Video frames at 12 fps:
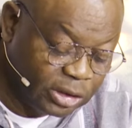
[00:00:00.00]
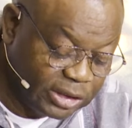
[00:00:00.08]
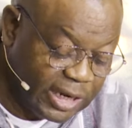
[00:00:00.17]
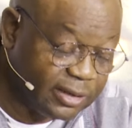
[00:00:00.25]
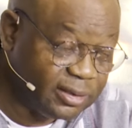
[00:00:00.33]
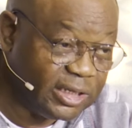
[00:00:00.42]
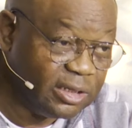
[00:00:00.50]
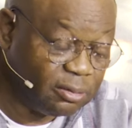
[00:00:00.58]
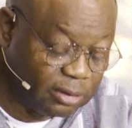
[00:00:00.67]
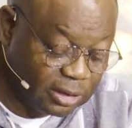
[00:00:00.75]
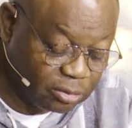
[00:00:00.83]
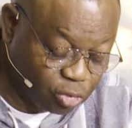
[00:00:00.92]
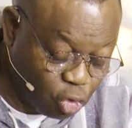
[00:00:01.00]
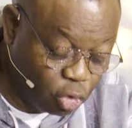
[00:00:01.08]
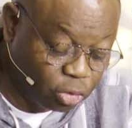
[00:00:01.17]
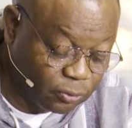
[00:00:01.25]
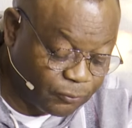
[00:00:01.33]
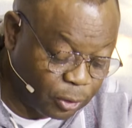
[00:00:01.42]
Yes, it's, it's
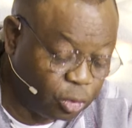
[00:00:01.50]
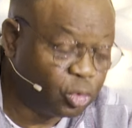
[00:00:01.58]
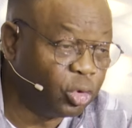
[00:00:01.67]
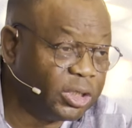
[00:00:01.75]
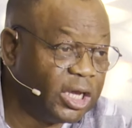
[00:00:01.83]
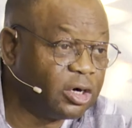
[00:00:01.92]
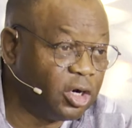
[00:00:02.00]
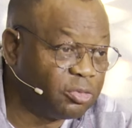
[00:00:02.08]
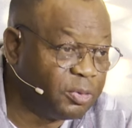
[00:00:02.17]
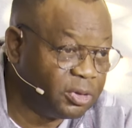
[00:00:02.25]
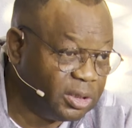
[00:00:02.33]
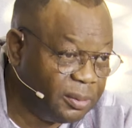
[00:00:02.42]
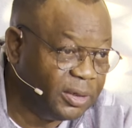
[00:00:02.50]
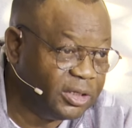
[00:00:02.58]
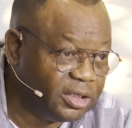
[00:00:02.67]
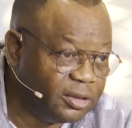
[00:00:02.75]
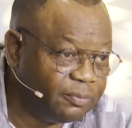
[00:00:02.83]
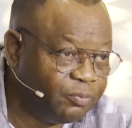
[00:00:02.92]
good for you to take
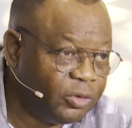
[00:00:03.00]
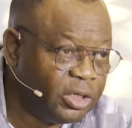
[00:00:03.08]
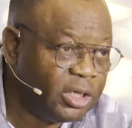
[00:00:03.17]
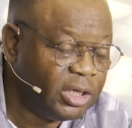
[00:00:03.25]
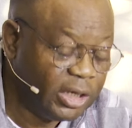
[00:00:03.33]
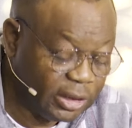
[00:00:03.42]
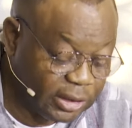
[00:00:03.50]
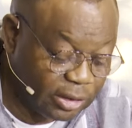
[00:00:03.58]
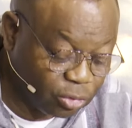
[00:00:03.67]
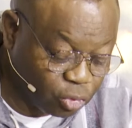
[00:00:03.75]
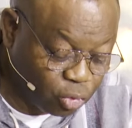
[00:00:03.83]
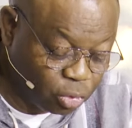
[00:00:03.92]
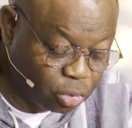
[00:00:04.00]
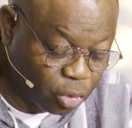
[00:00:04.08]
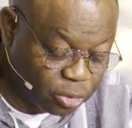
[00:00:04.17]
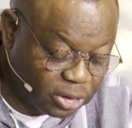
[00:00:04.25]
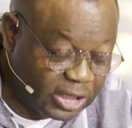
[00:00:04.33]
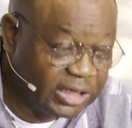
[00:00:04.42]
responsibility. It is good
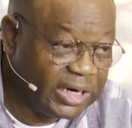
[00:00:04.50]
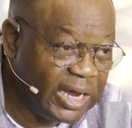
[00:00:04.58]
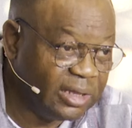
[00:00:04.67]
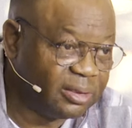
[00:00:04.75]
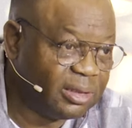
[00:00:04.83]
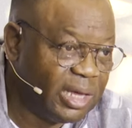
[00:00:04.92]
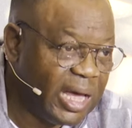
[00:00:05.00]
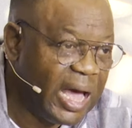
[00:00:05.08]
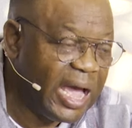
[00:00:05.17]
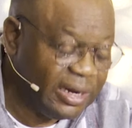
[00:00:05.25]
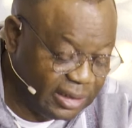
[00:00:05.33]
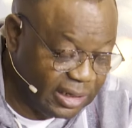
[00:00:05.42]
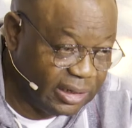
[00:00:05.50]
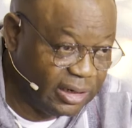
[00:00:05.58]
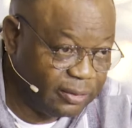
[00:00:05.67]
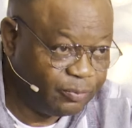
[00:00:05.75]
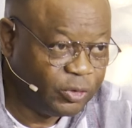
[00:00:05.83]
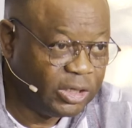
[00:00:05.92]
to say, yes, I did
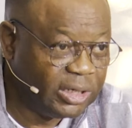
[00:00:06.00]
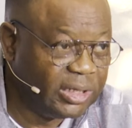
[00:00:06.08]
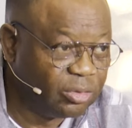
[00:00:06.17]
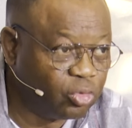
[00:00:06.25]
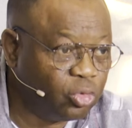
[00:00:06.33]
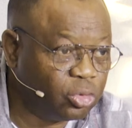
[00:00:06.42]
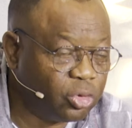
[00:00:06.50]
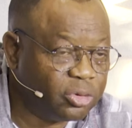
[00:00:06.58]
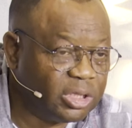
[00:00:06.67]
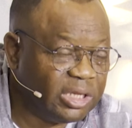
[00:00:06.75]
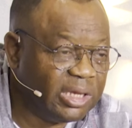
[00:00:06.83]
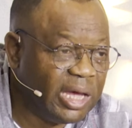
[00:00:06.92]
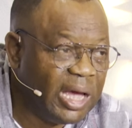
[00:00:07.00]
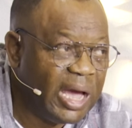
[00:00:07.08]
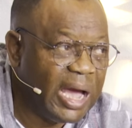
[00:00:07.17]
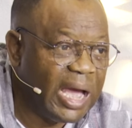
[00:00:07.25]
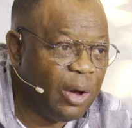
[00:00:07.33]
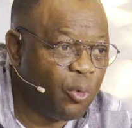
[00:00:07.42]
it. It is good to say,
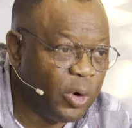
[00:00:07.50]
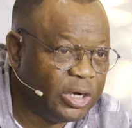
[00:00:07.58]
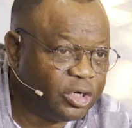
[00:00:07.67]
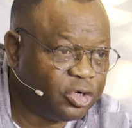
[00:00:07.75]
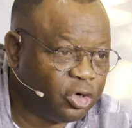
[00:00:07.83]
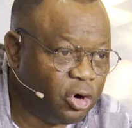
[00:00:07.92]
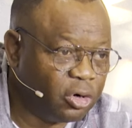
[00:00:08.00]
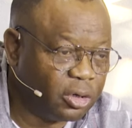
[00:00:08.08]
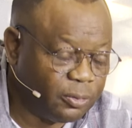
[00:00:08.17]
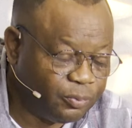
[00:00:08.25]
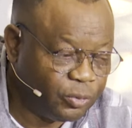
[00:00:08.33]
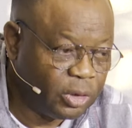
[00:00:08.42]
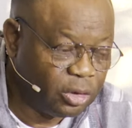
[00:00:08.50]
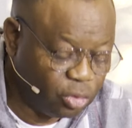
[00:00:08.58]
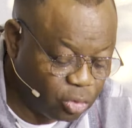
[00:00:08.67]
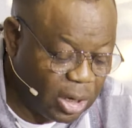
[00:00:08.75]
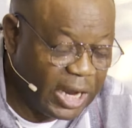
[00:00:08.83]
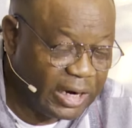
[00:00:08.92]
I went wrong.
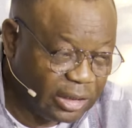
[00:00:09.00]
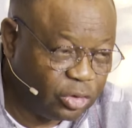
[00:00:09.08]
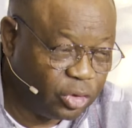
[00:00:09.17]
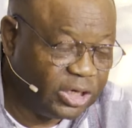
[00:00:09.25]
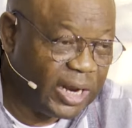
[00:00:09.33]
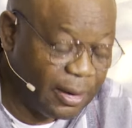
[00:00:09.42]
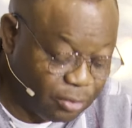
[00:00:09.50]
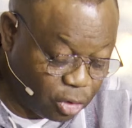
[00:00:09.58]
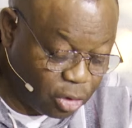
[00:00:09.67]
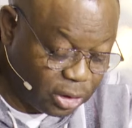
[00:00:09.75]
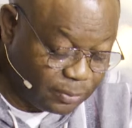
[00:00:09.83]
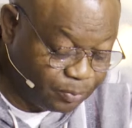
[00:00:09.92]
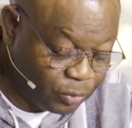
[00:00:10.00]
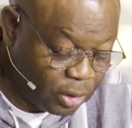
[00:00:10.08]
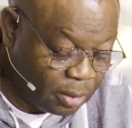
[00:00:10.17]
You know, I shouldn't have done it.